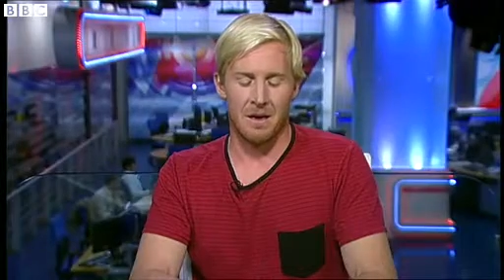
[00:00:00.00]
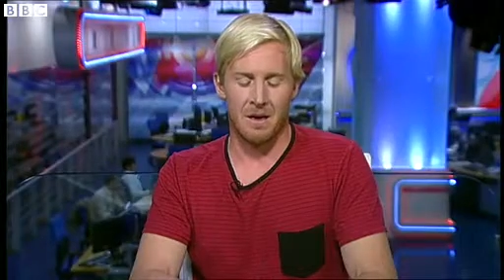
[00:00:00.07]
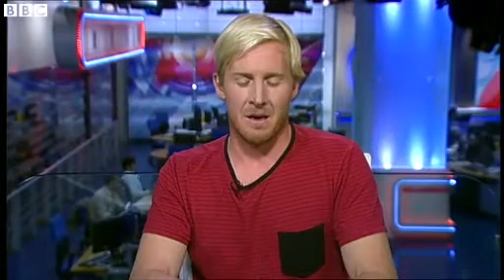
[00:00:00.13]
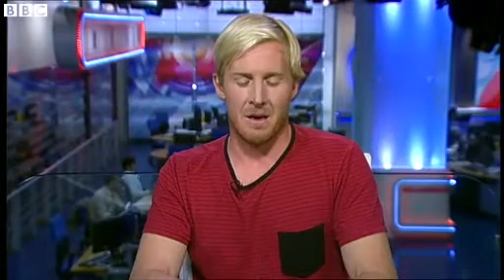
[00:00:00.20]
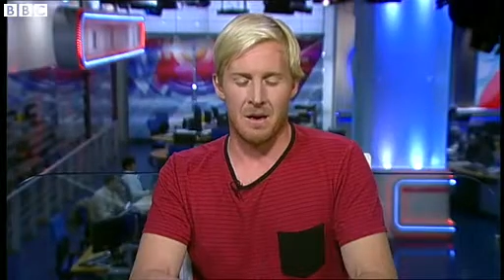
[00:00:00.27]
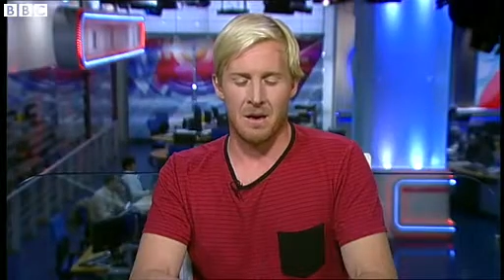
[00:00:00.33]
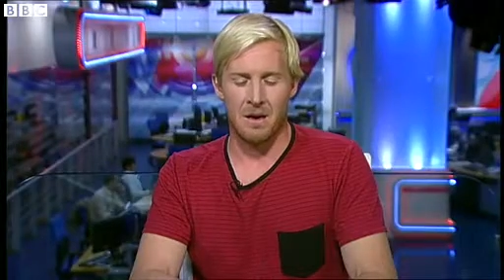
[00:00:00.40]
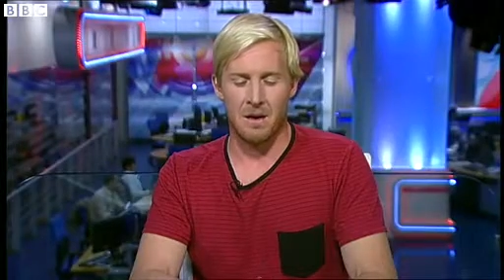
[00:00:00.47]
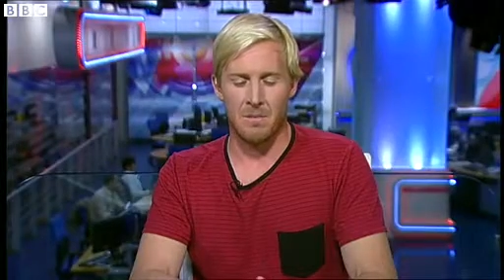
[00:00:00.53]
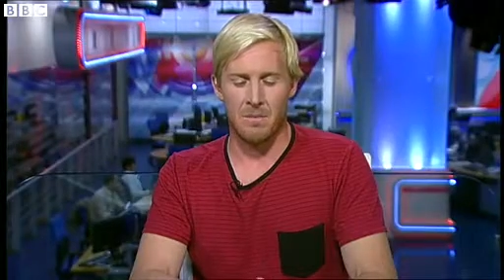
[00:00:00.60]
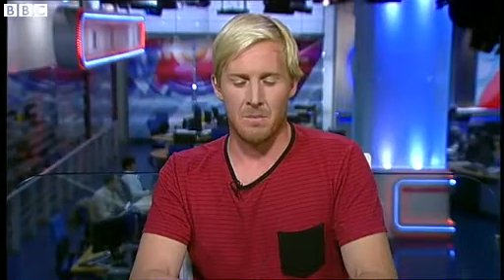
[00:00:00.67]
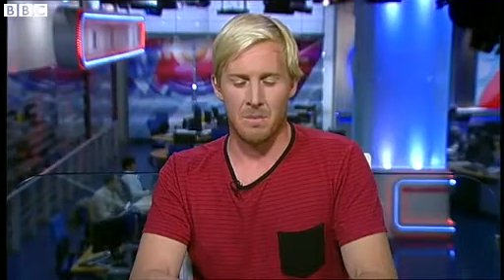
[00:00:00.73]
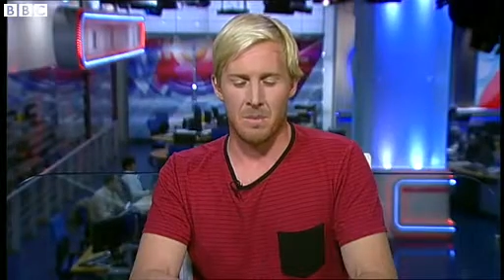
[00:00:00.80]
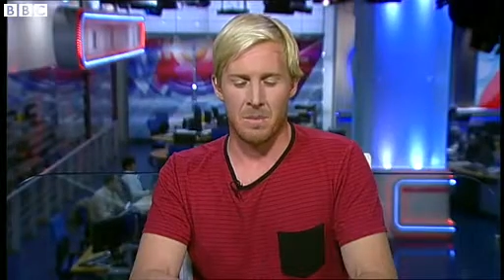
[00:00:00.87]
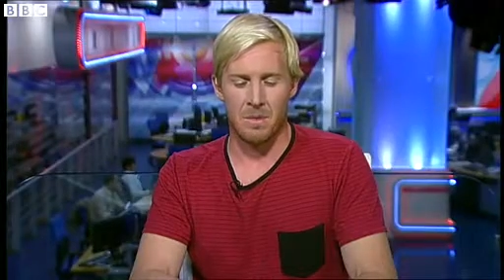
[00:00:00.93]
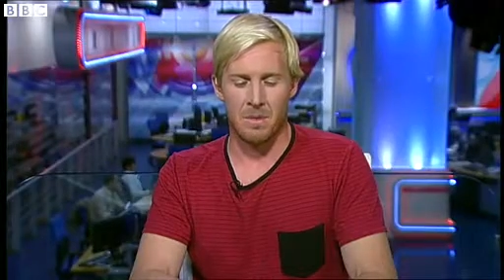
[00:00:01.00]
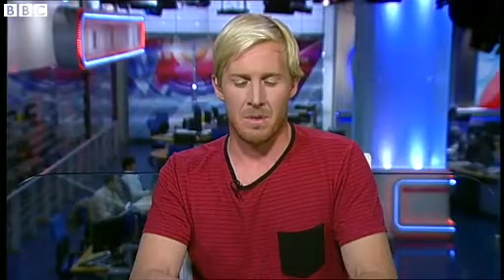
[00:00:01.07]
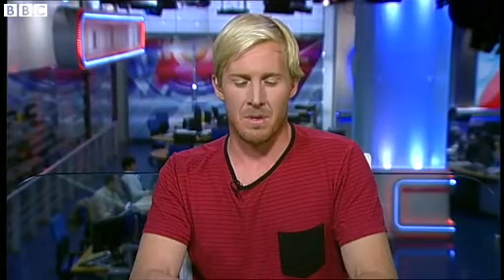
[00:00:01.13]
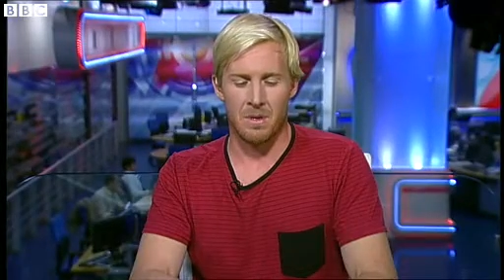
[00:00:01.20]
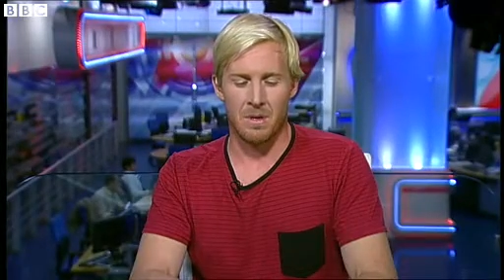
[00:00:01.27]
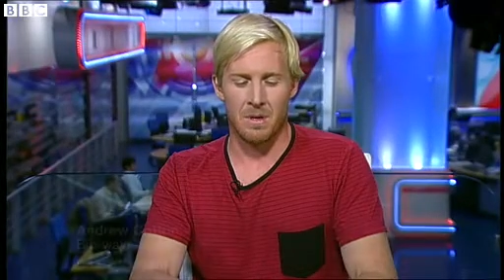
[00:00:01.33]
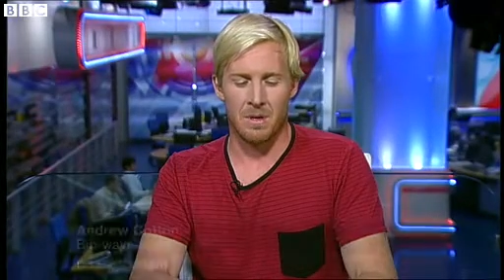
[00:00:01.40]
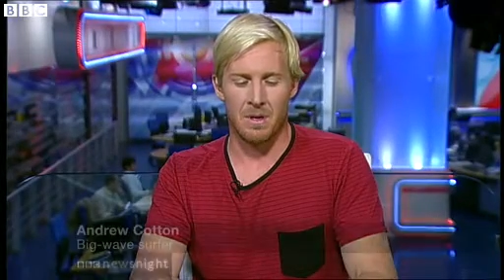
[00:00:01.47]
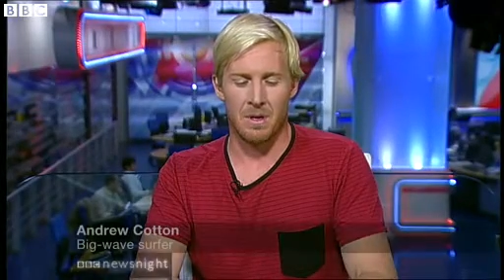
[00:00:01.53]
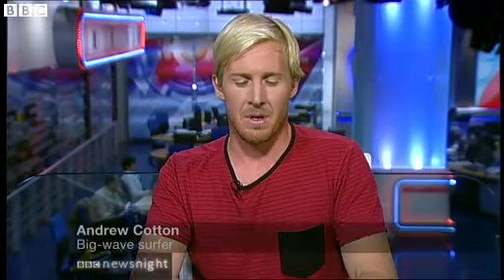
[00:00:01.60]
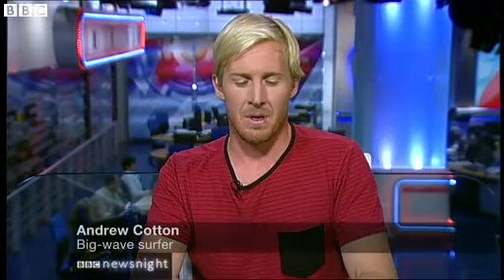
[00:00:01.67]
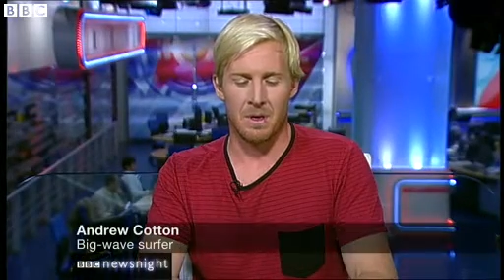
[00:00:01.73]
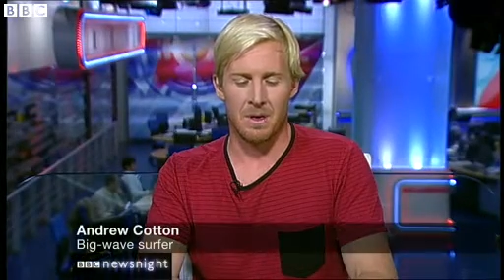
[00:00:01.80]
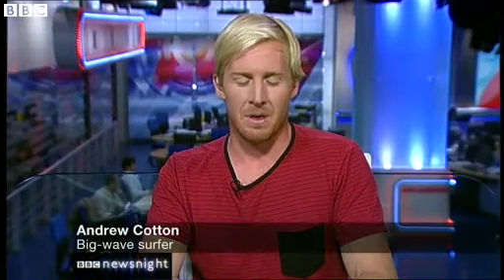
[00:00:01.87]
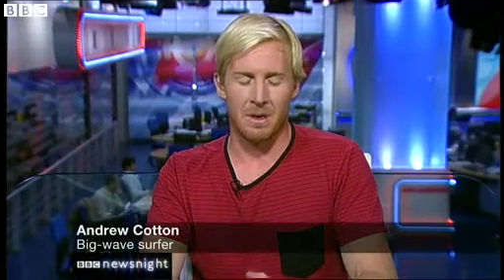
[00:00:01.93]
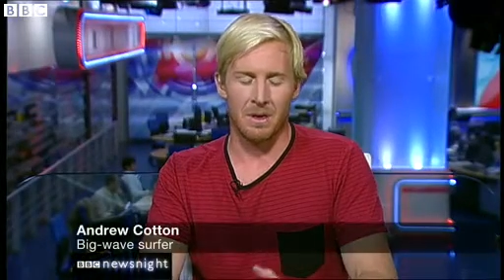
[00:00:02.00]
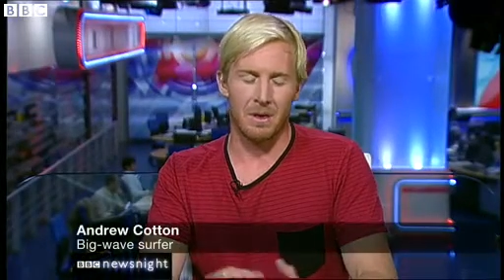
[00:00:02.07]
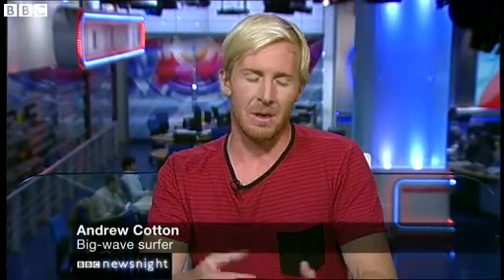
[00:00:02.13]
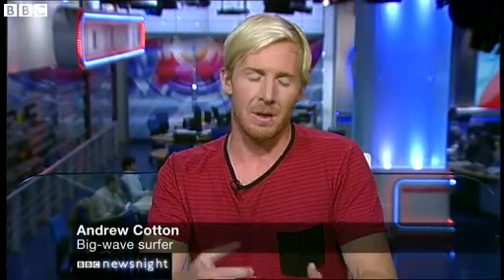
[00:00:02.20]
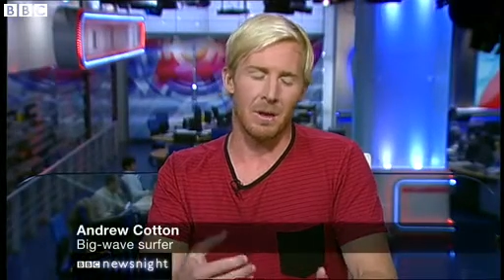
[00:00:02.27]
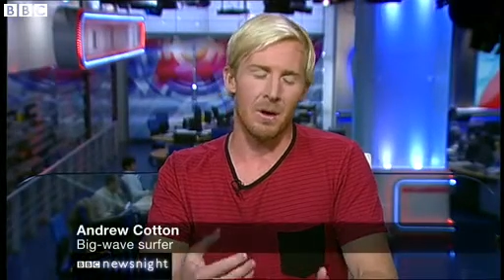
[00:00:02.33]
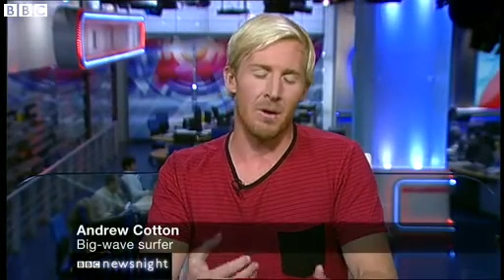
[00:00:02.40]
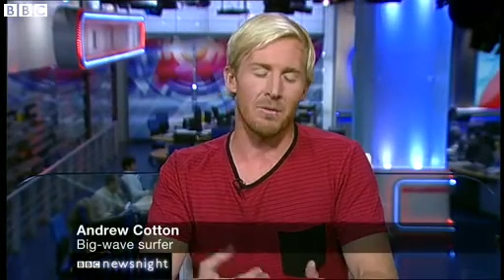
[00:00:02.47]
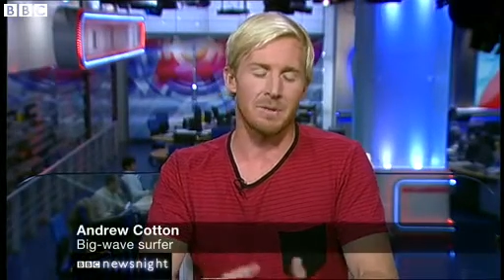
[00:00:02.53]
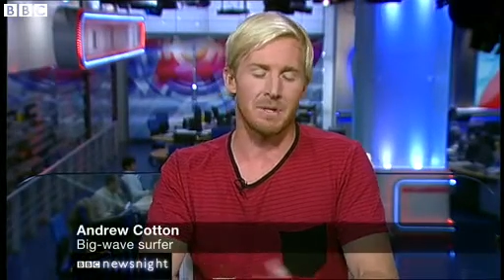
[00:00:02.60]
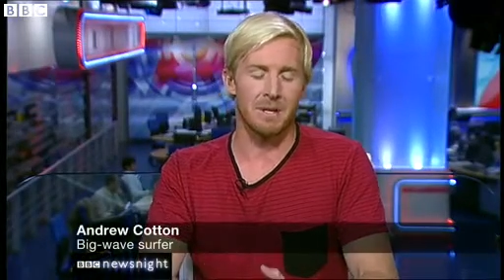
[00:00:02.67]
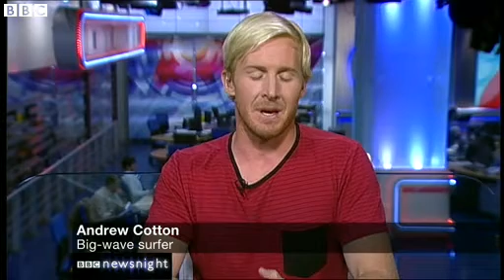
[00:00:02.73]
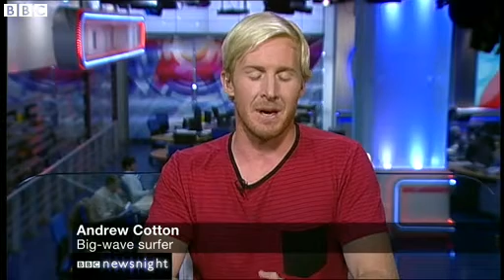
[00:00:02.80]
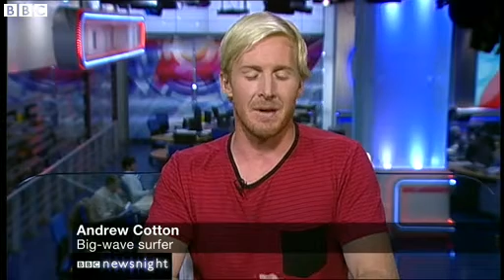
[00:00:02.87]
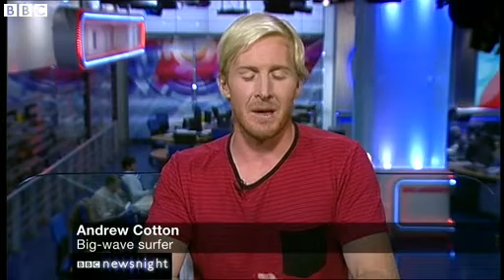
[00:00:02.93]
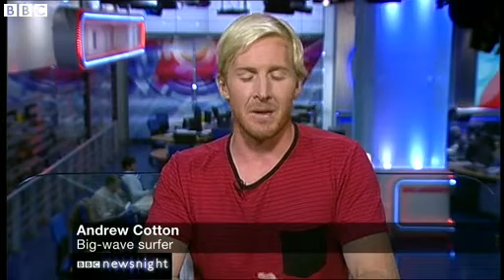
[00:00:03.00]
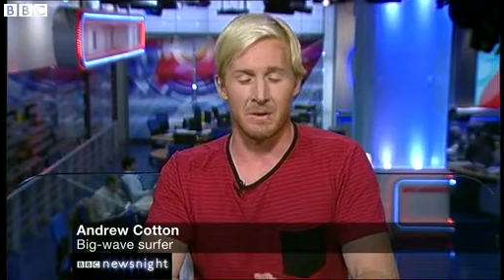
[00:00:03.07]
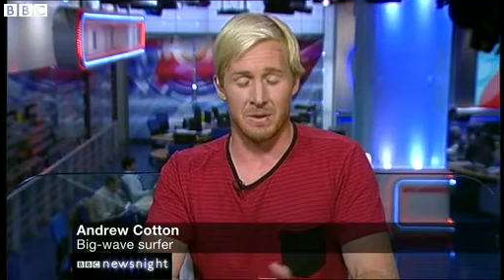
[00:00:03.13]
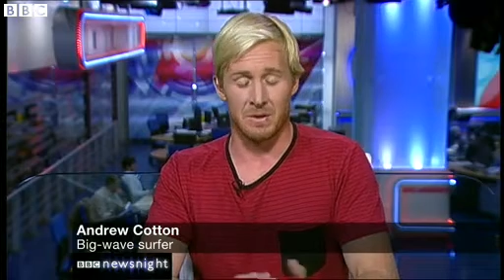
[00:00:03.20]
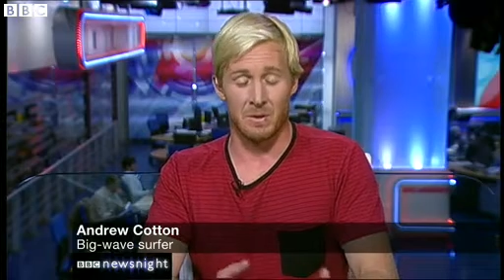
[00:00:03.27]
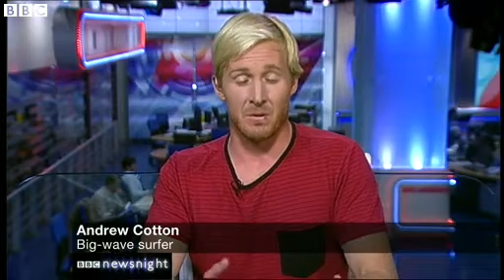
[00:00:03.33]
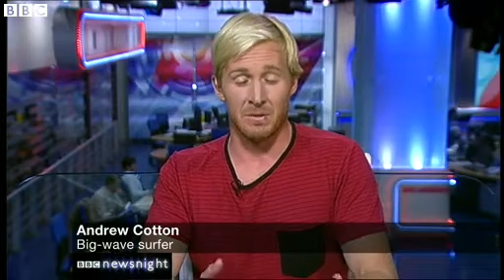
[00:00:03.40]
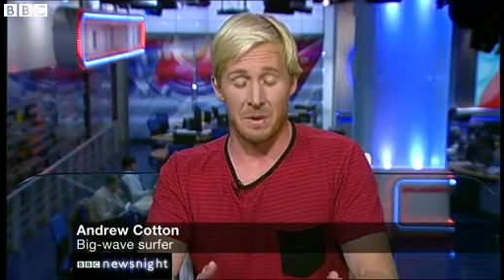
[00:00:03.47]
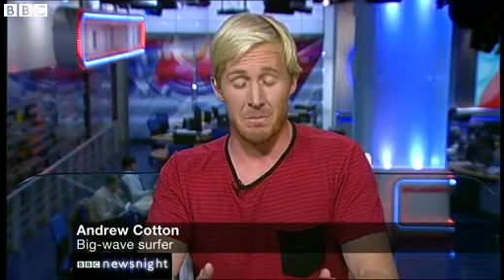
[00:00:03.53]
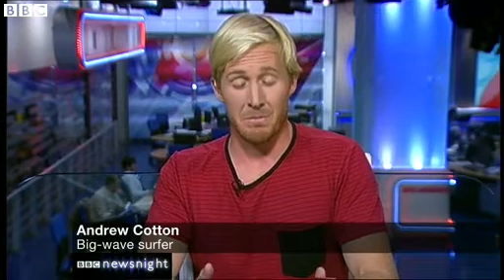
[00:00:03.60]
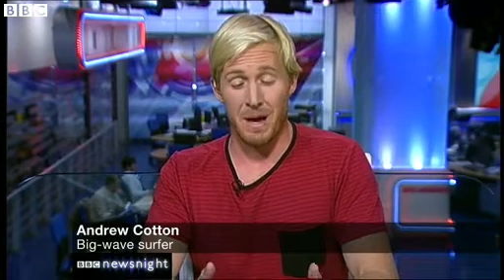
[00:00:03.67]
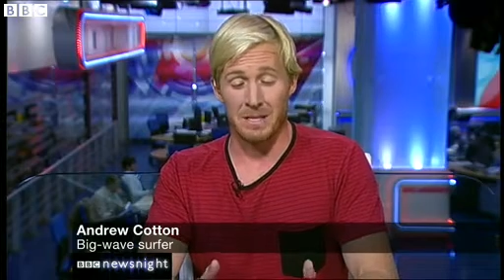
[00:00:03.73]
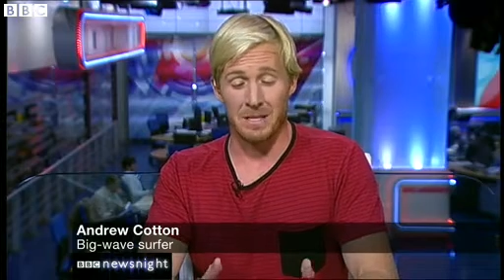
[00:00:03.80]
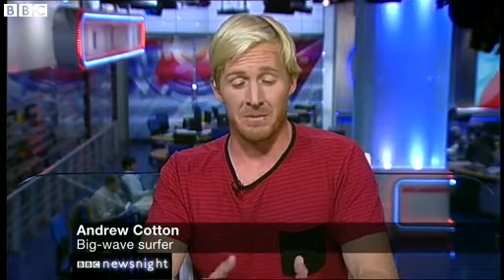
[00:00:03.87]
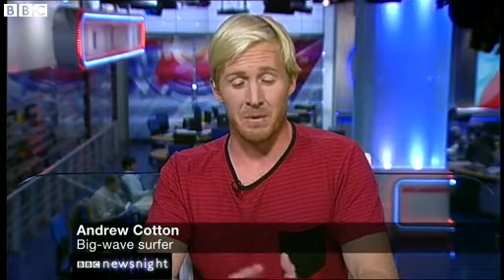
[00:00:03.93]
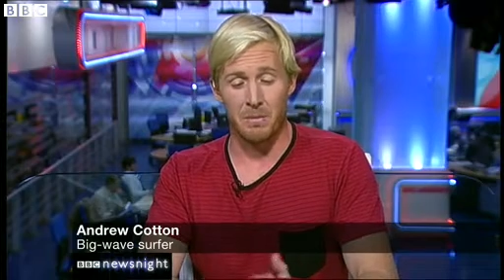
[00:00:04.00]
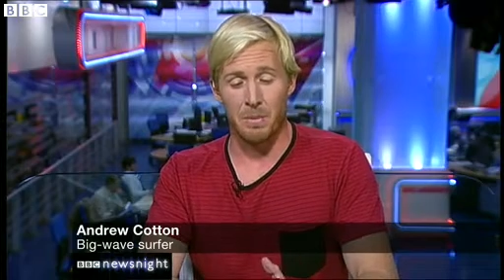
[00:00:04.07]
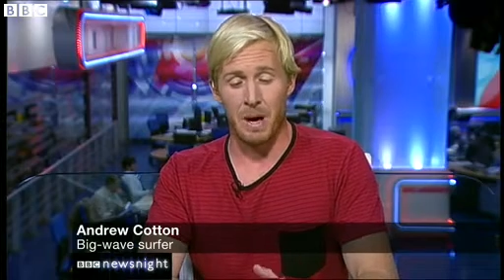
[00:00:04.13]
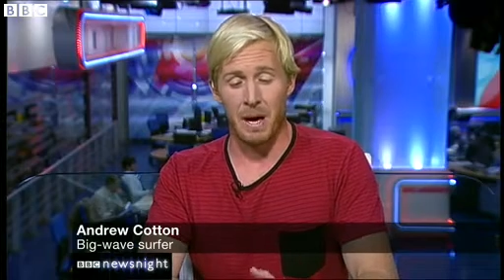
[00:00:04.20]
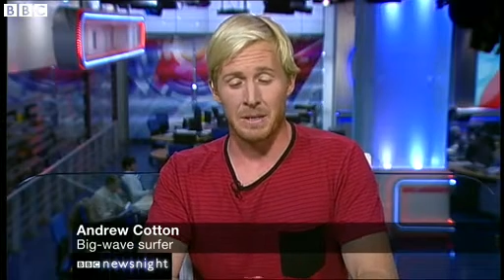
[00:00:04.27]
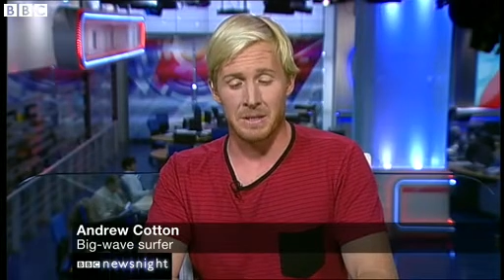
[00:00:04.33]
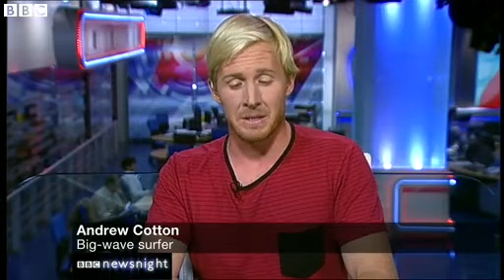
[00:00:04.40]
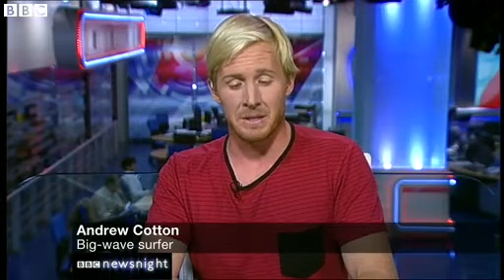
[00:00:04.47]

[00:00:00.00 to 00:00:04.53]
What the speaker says: You know, obviously, yeah, there's obviously a massive impact.